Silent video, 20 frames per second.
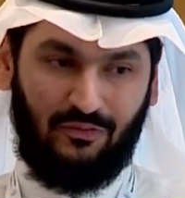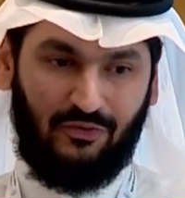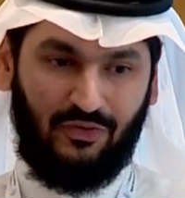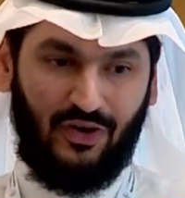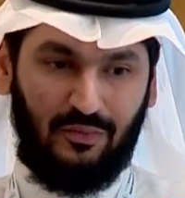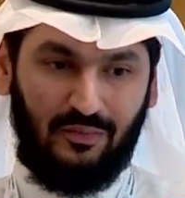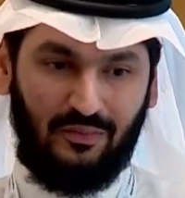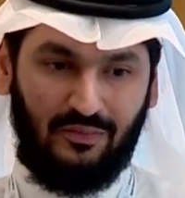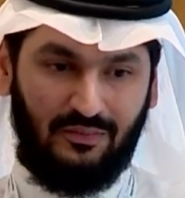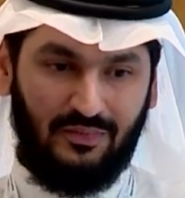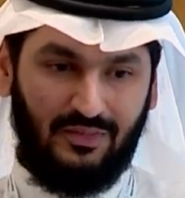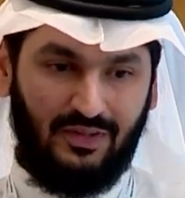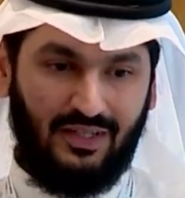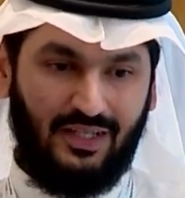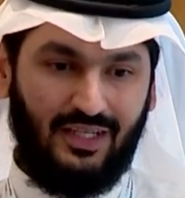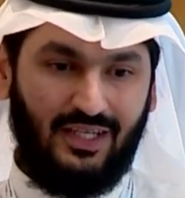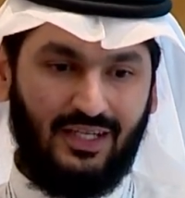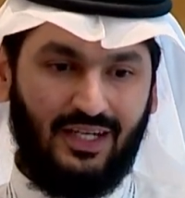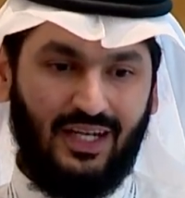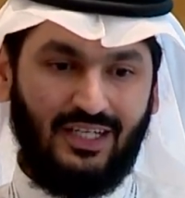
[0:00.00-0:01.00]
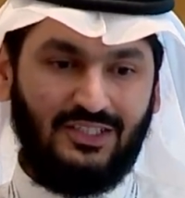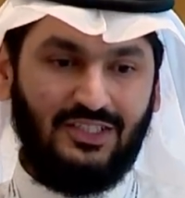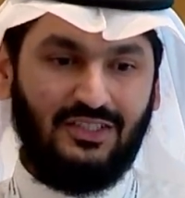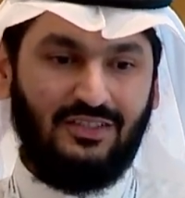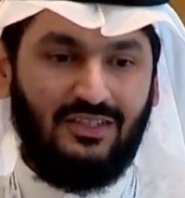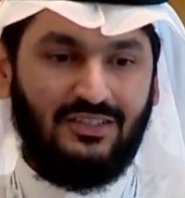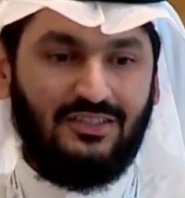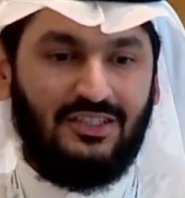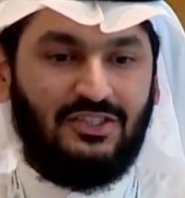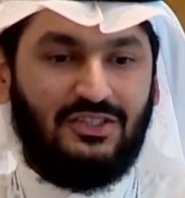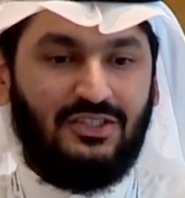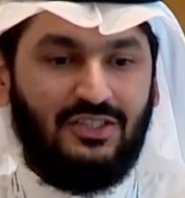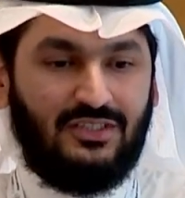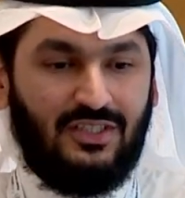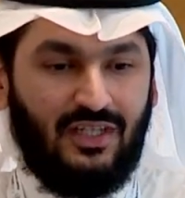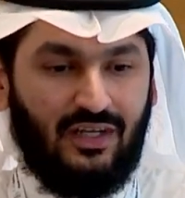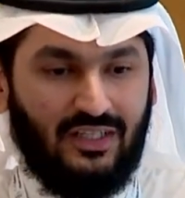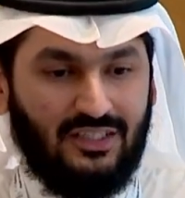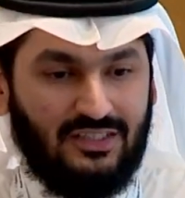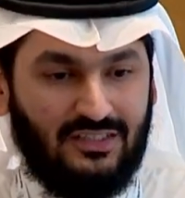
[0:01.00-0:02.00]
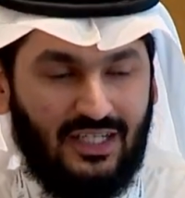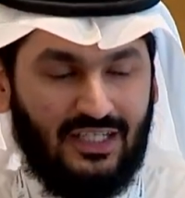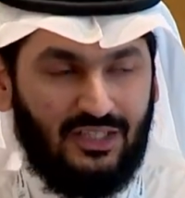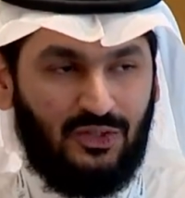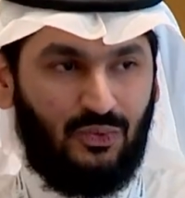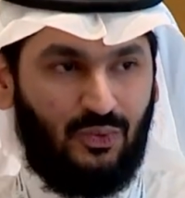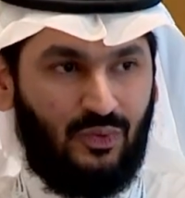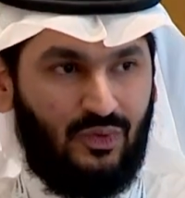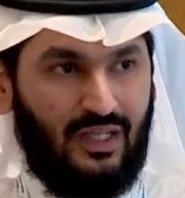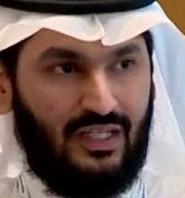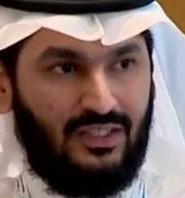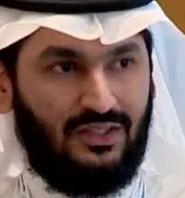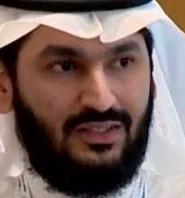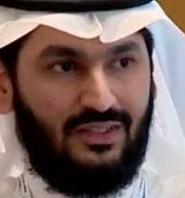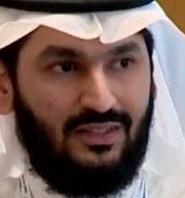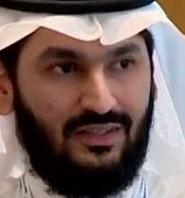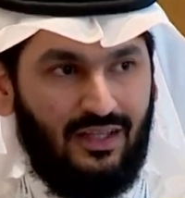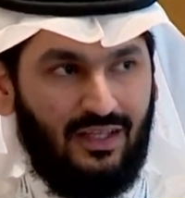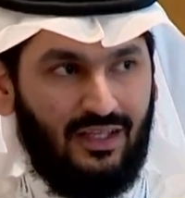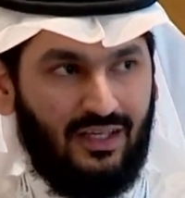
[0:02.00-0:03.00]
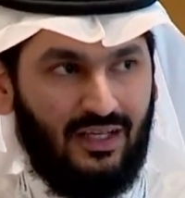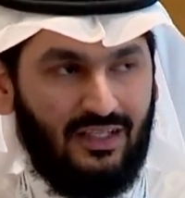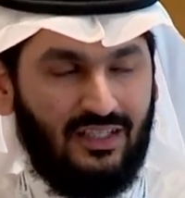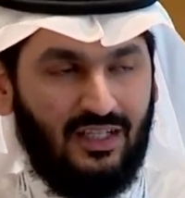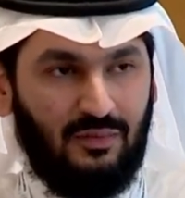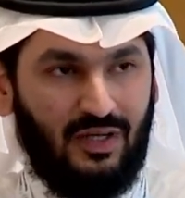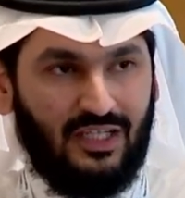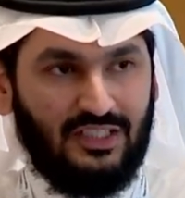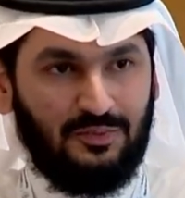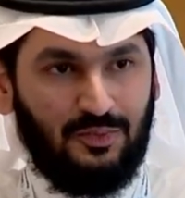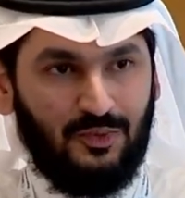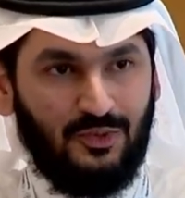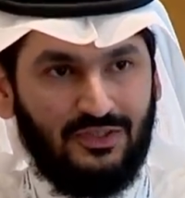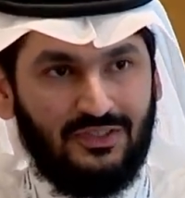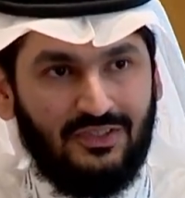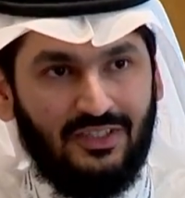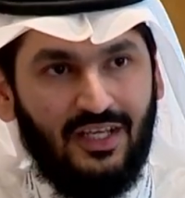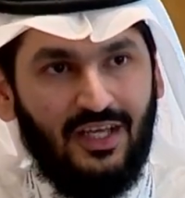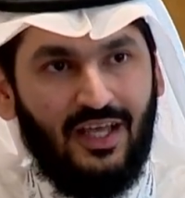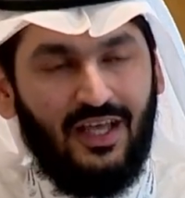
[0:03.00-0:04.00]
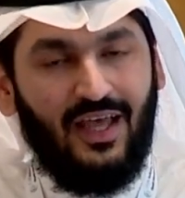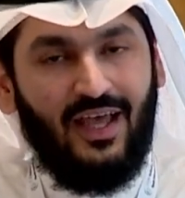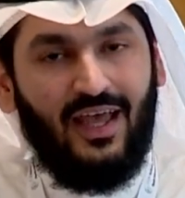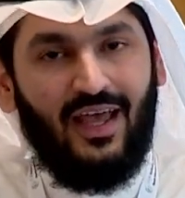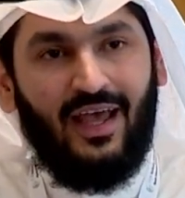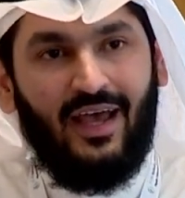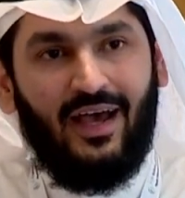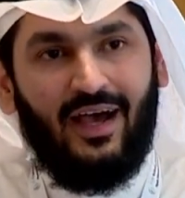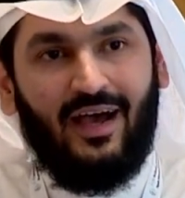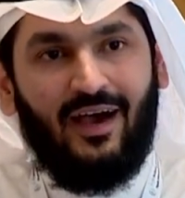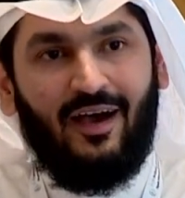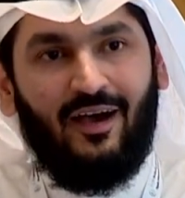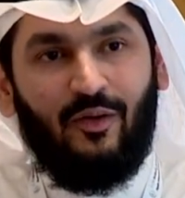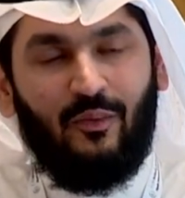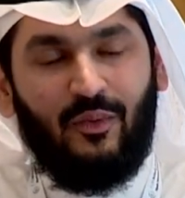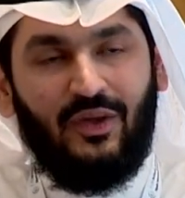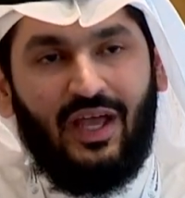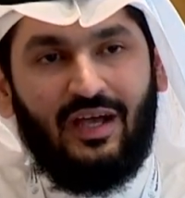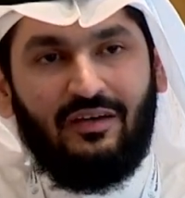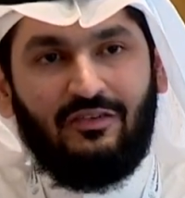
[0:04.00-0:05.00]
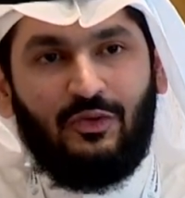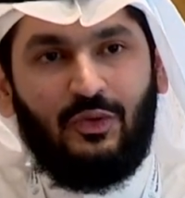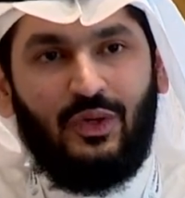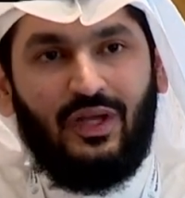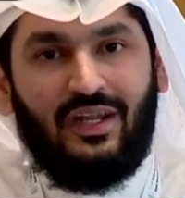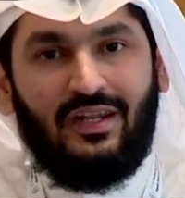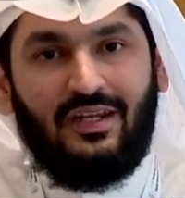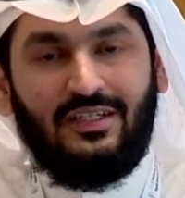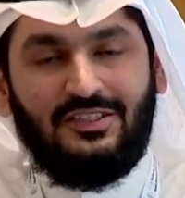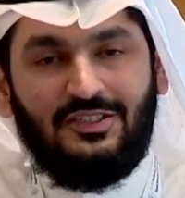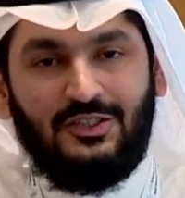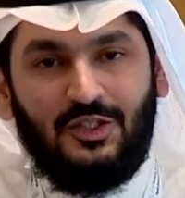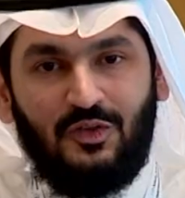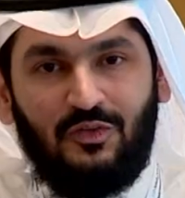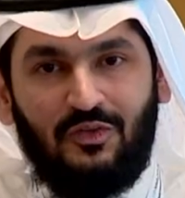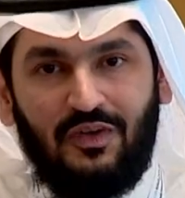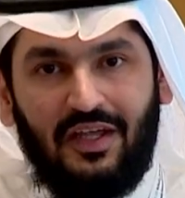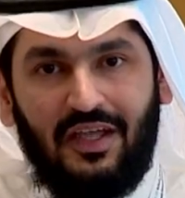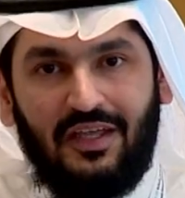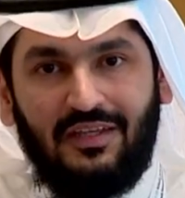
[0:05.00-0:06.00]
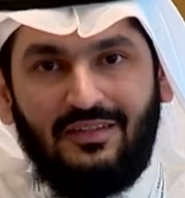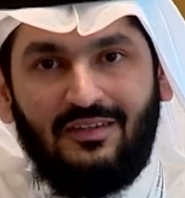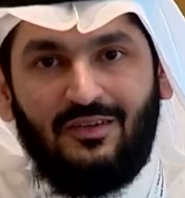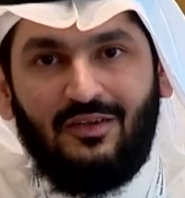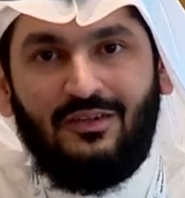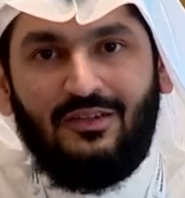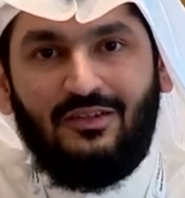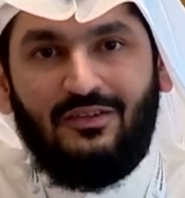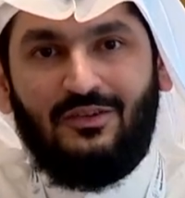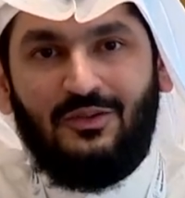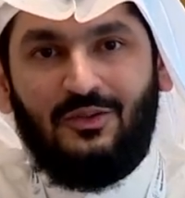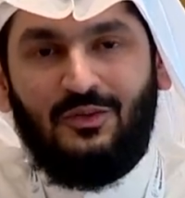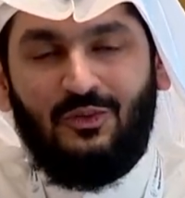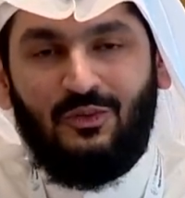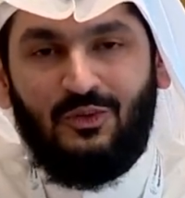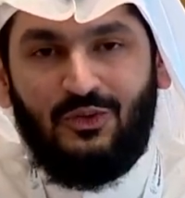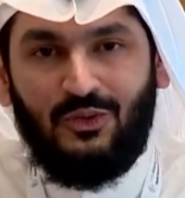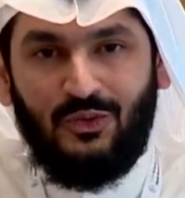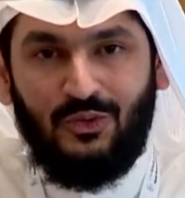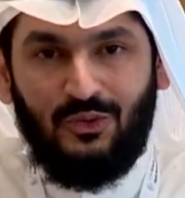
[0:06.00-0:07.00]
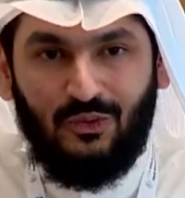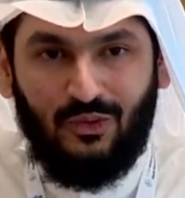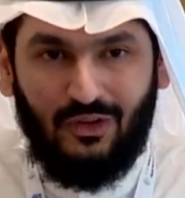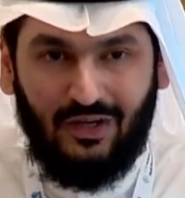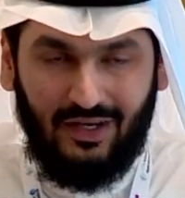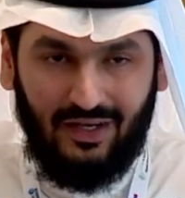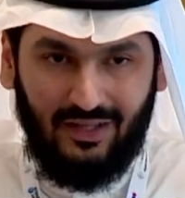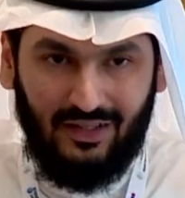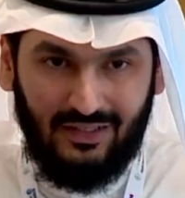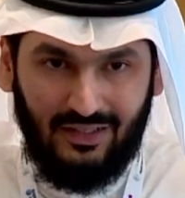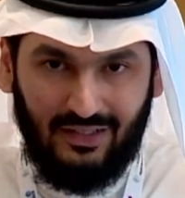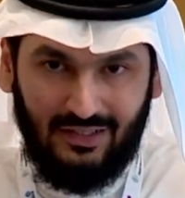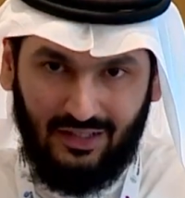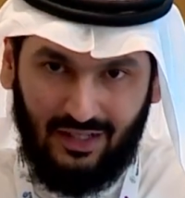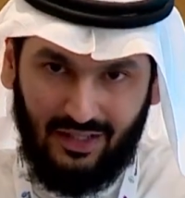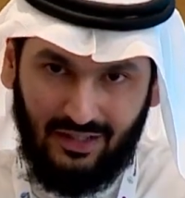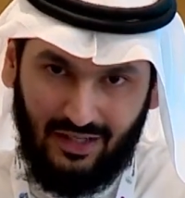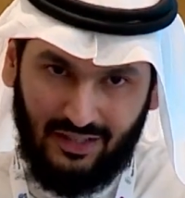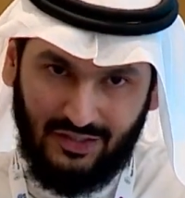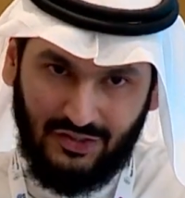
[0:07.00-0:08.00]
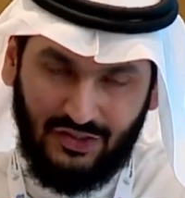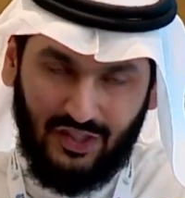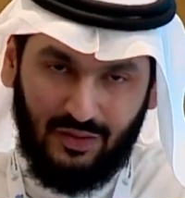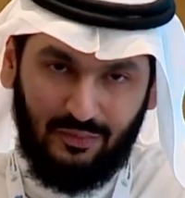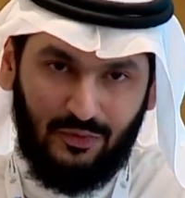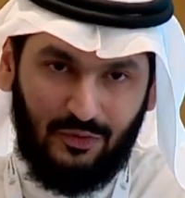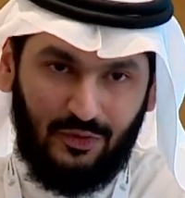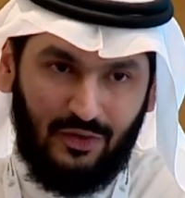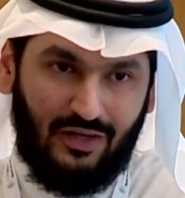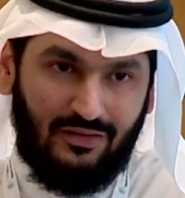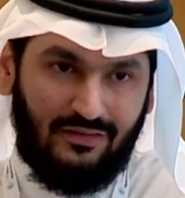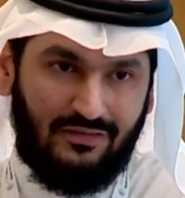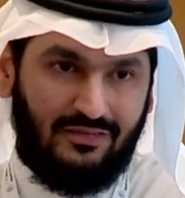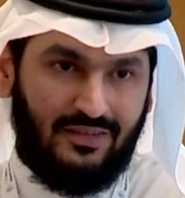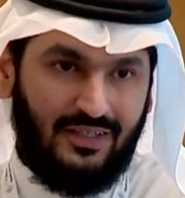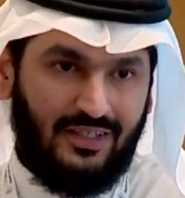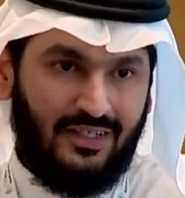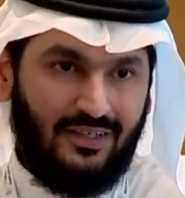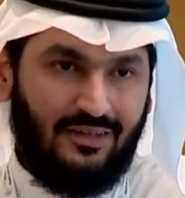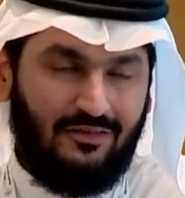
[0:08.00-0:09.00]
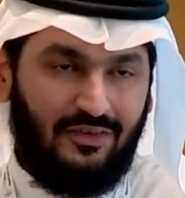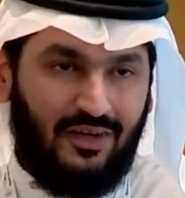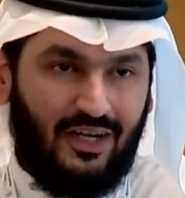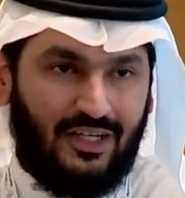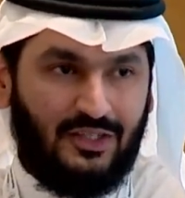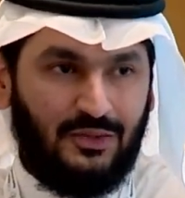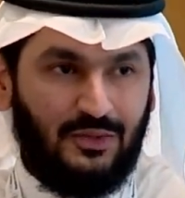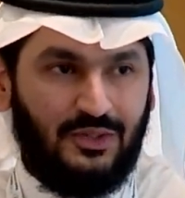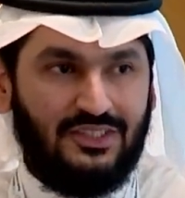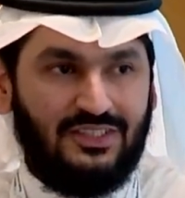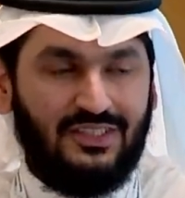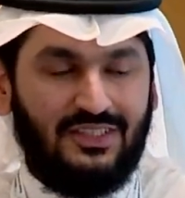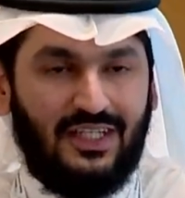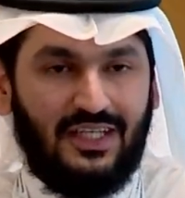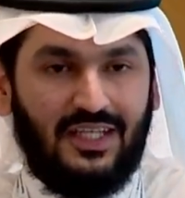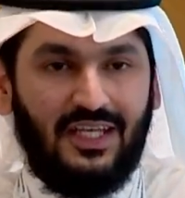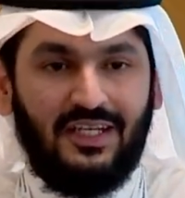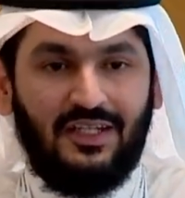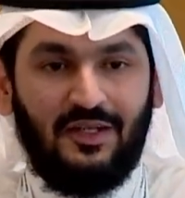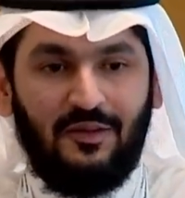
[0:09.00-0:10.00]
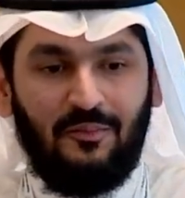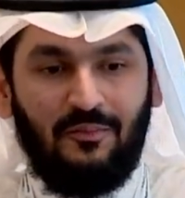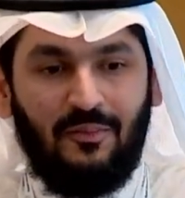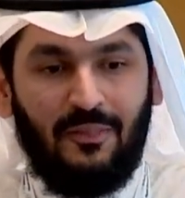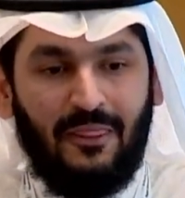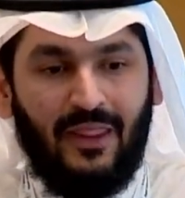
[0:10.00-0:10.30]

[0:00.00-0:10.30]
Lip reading: from the national industrial targets that the kingdom has put, we have created a survey to a large number of factories in the kingdom,